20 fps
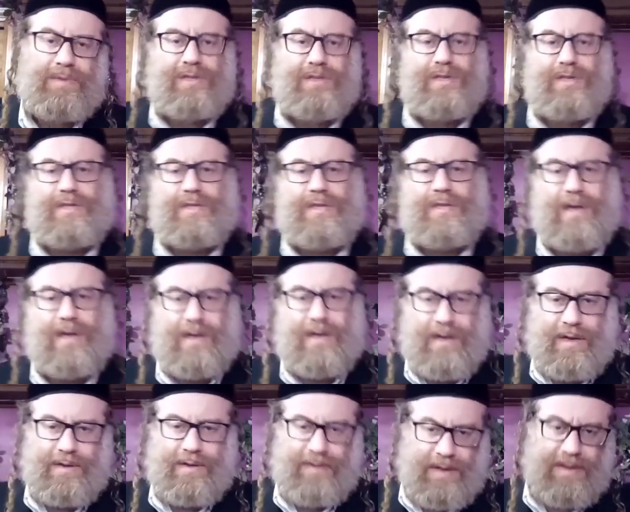which is
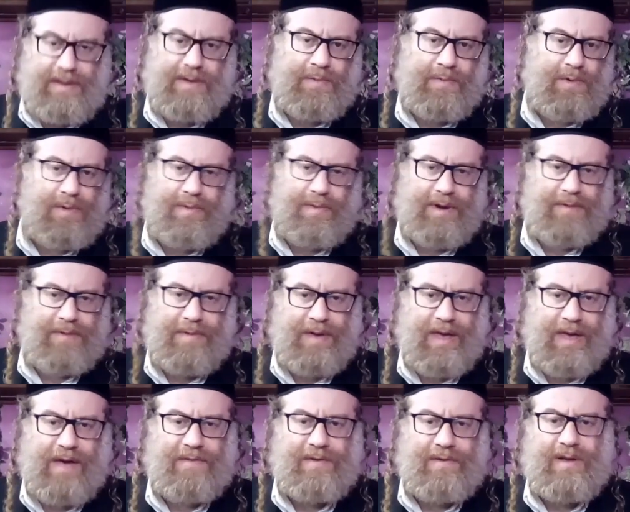uh, the, the, where
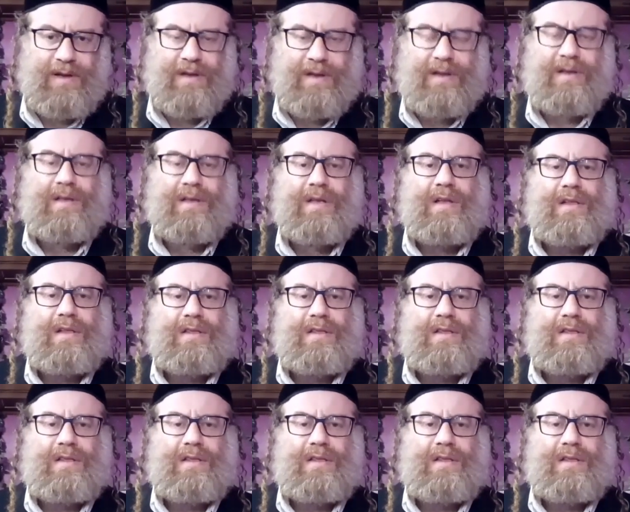we have a,